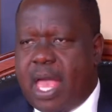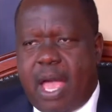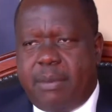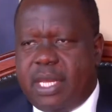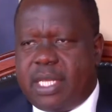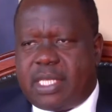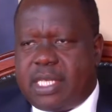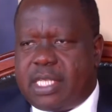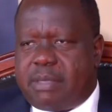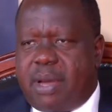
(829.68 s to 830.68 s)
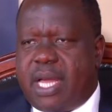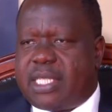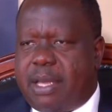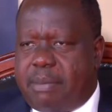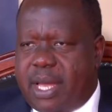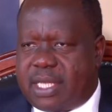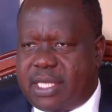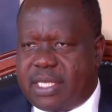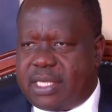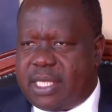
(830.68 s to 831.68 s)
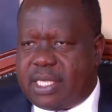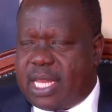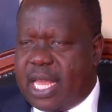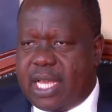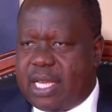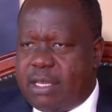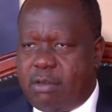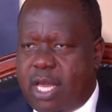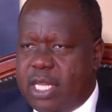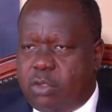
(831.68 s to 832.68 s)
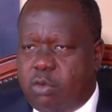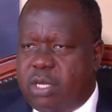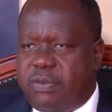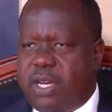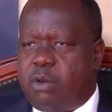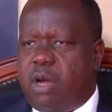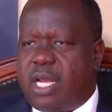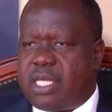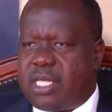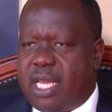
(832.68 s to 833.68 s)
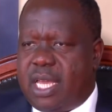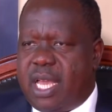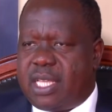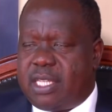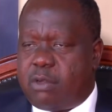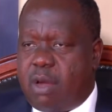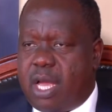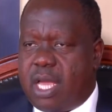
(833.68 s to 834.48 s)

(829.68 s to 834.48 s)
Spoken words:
I mean, it's miles apart. It's like you are in two different worlds, as it were.